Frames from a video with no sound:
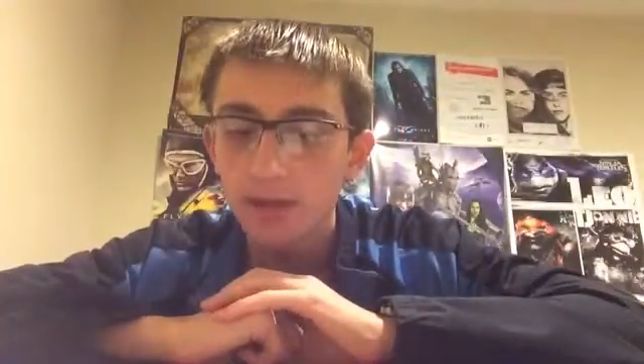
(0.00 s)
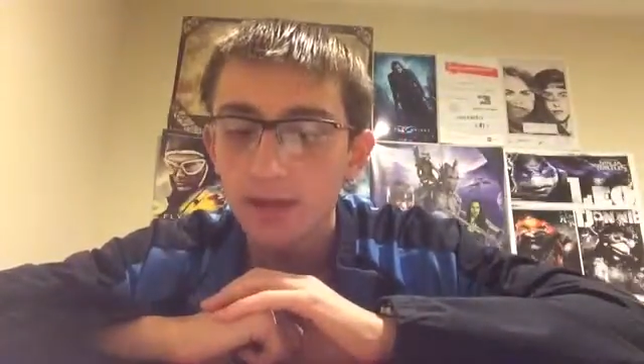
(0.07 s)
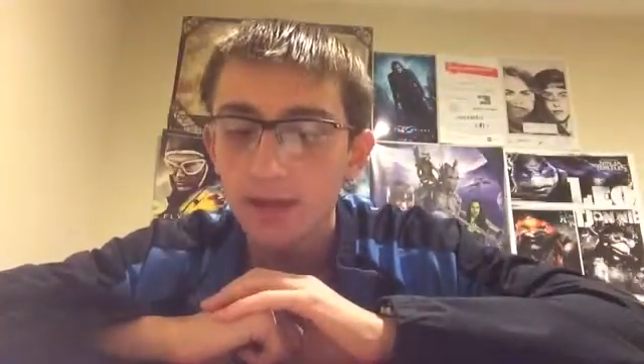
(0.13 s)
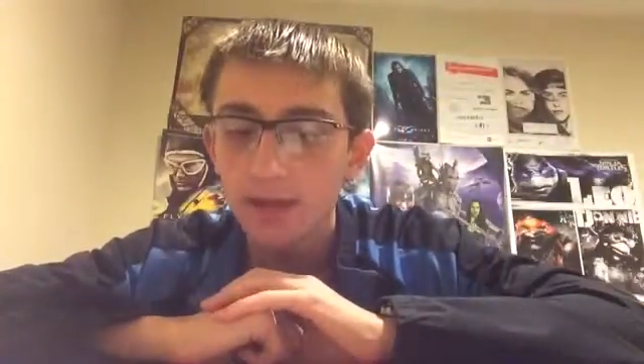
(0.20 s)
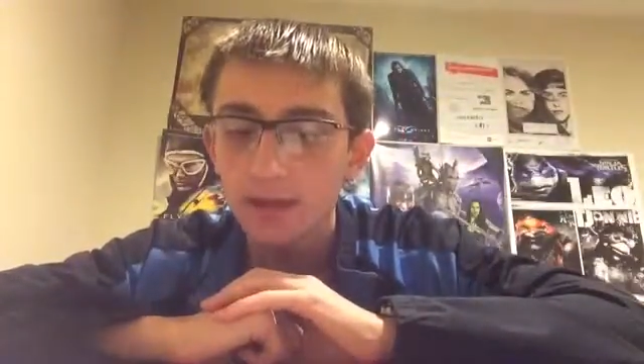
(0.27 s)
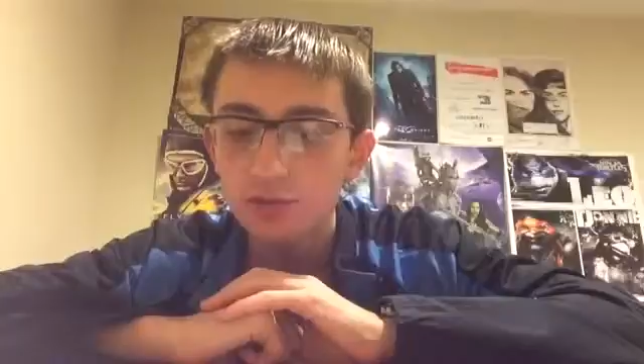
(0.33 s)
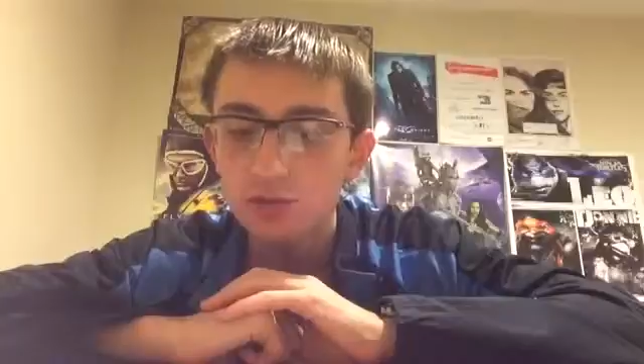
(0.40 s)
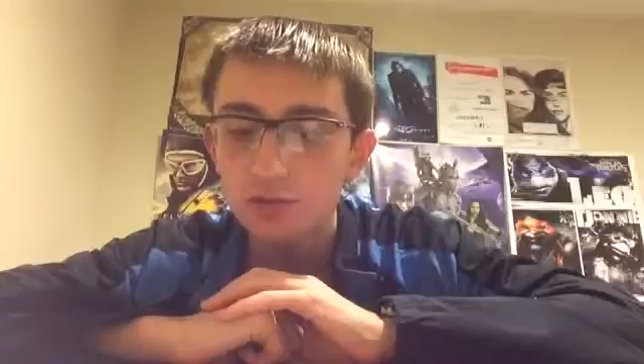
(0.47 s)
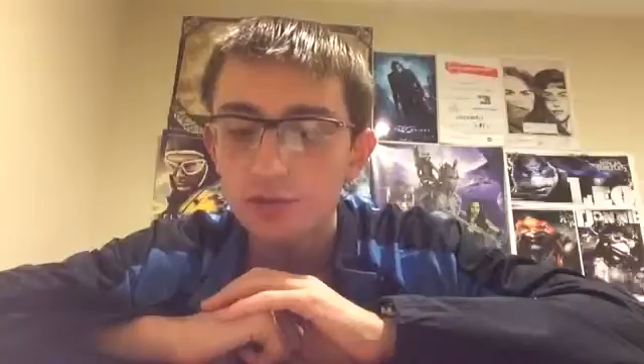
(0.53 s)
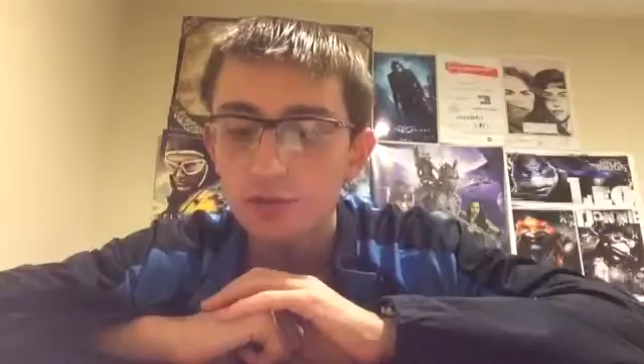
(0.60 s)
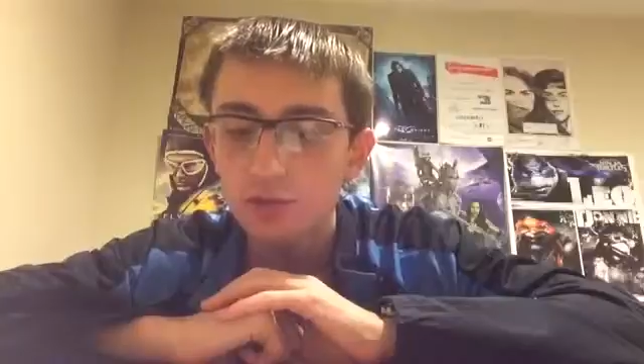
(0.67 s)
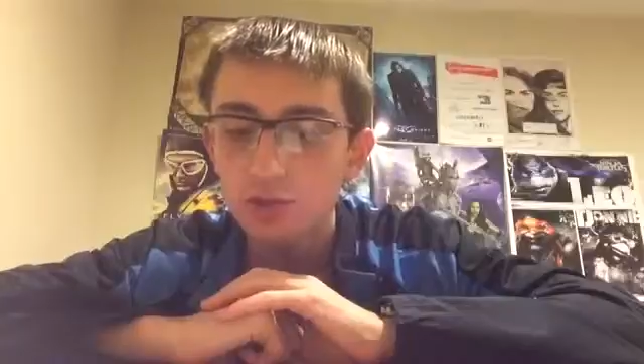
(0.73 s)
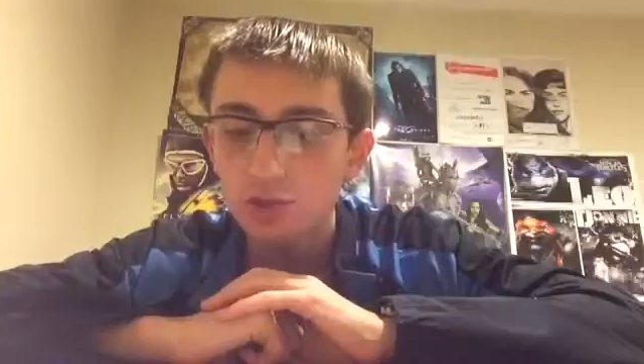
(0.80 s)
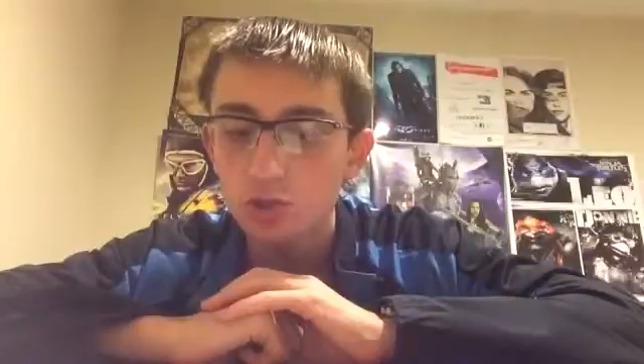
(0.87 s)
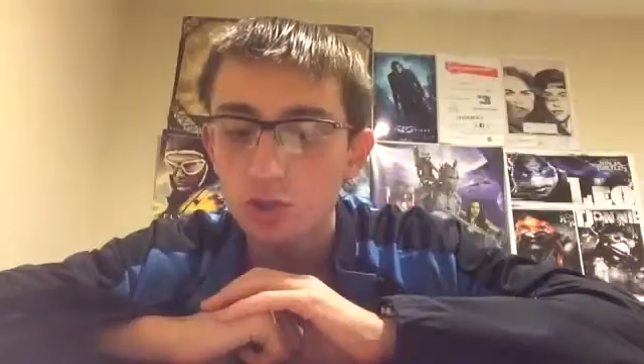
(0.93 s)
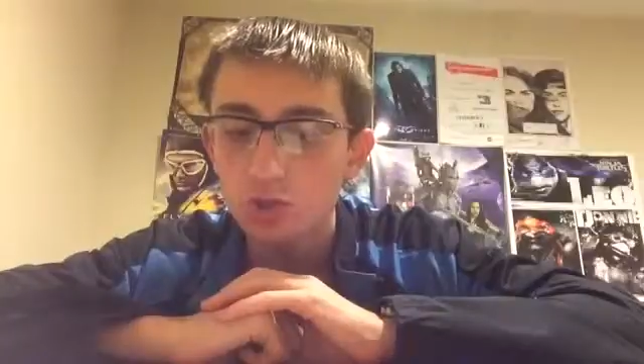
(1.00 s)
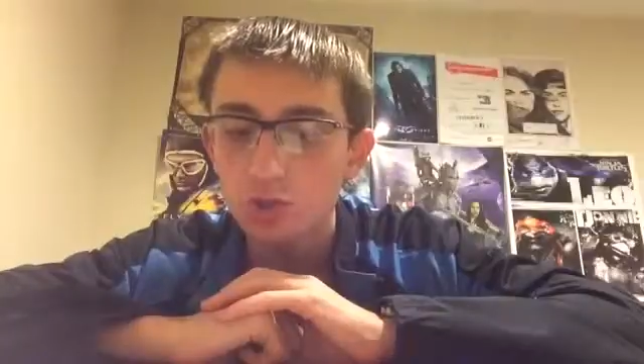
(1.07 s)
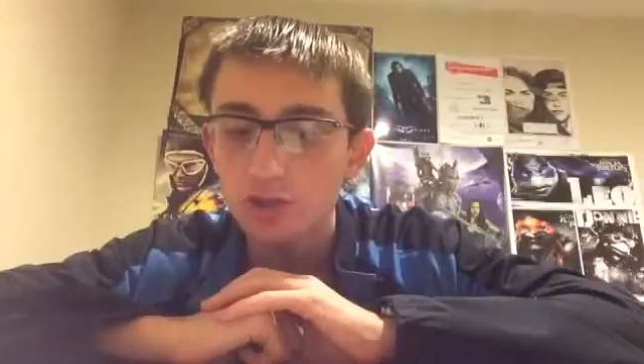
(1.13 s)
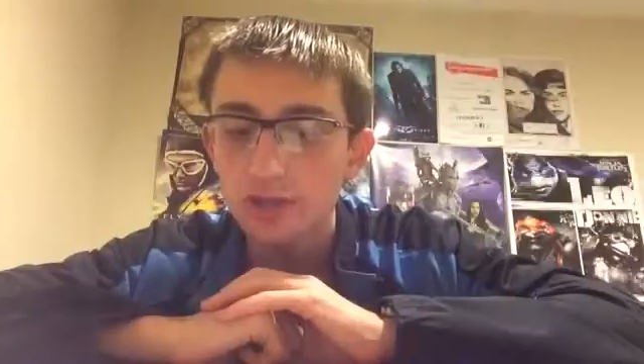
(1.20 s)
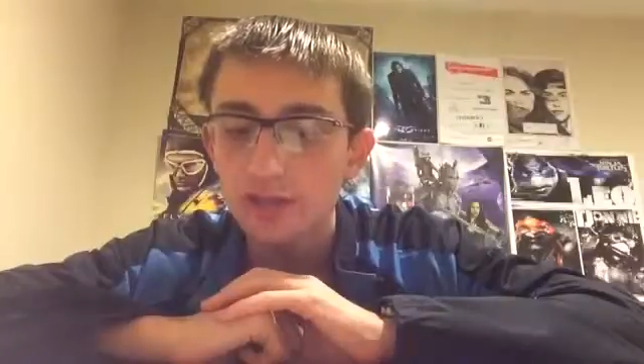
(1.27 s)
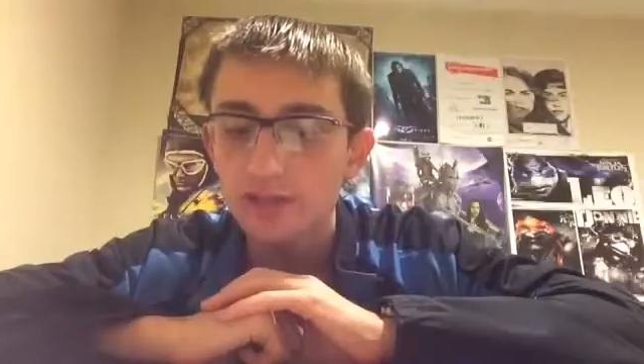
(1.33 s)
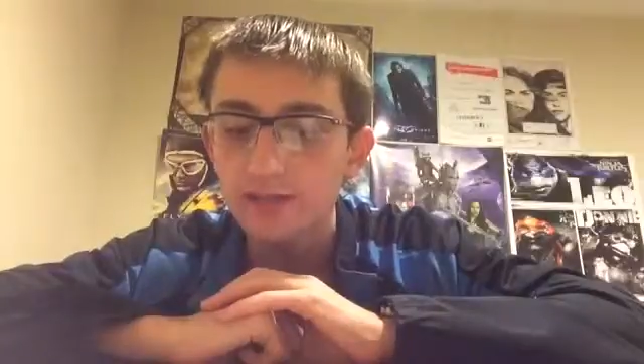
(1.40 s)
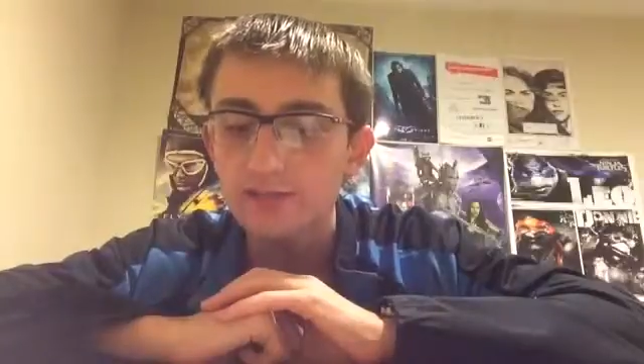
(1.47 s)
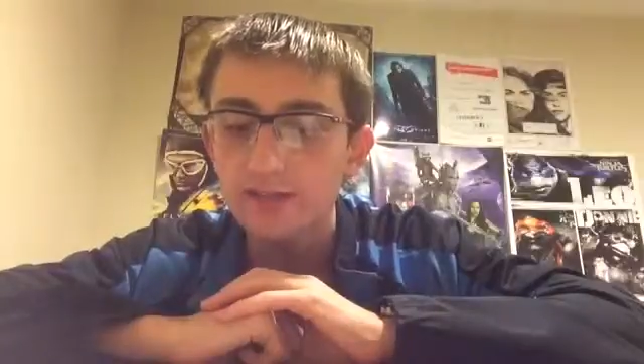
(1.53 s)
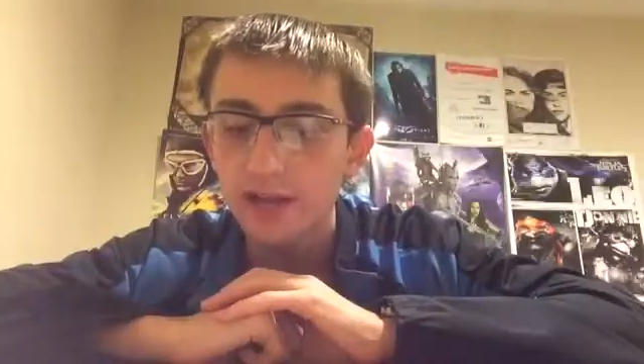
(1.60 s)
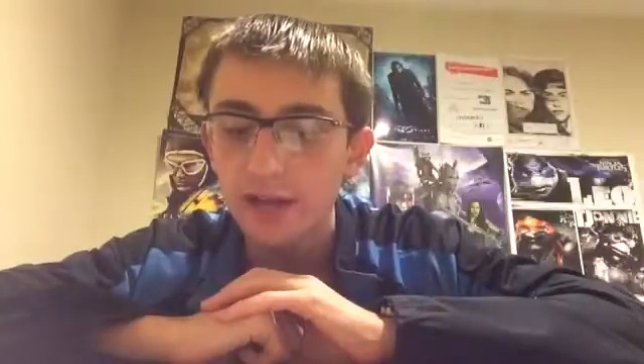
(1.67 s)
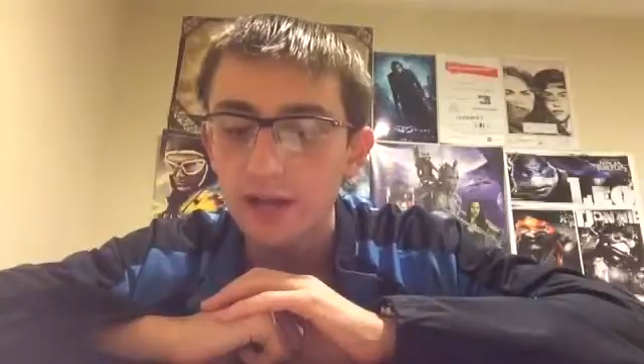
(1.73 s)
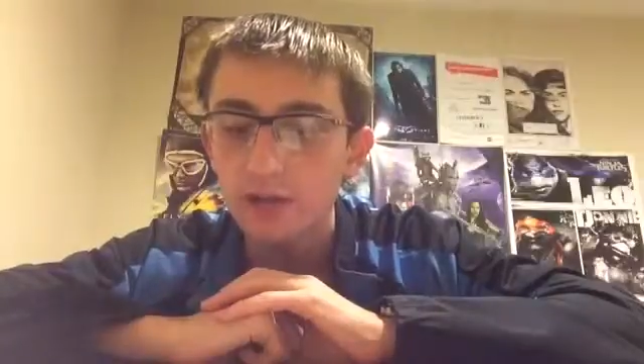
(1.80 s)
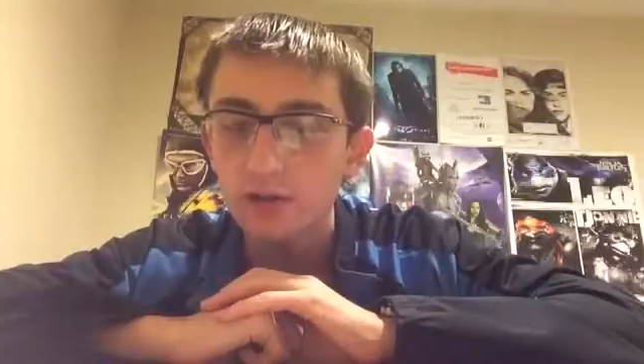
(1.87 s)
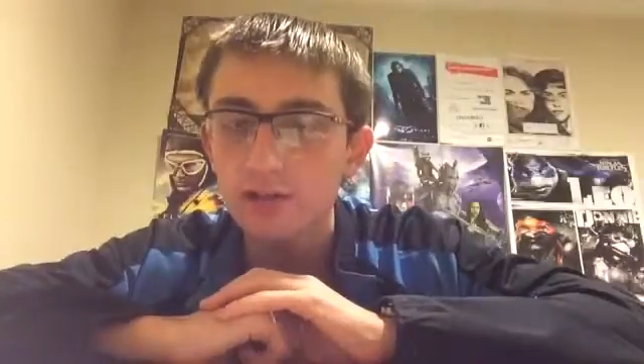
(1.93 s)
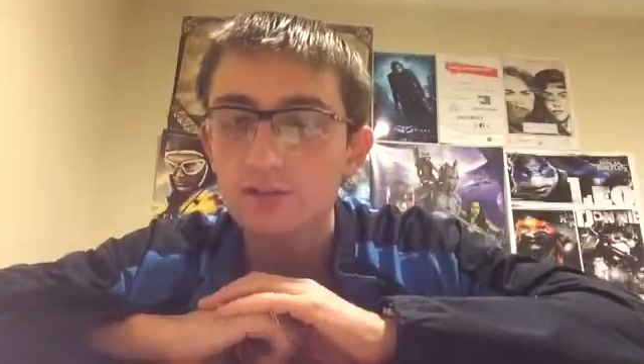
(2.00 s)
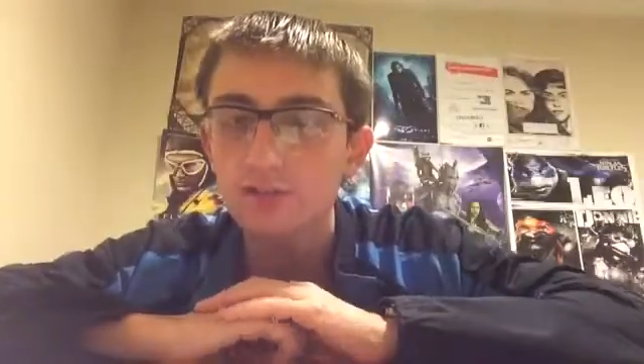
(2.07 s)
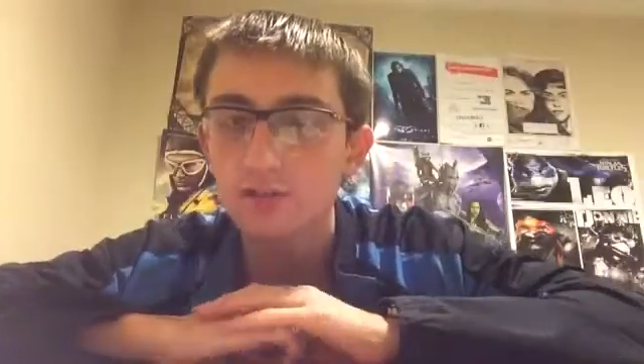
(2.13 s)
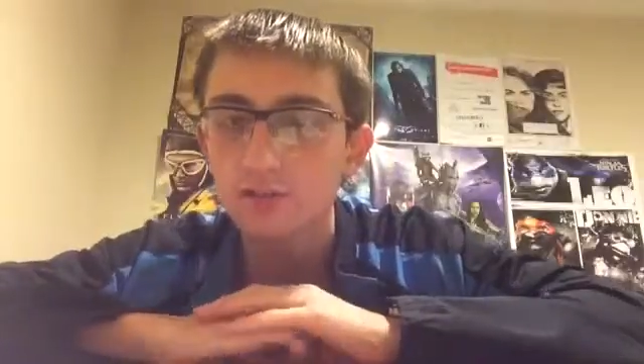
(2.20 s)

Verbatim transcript: Angelina Jolie as Tigress,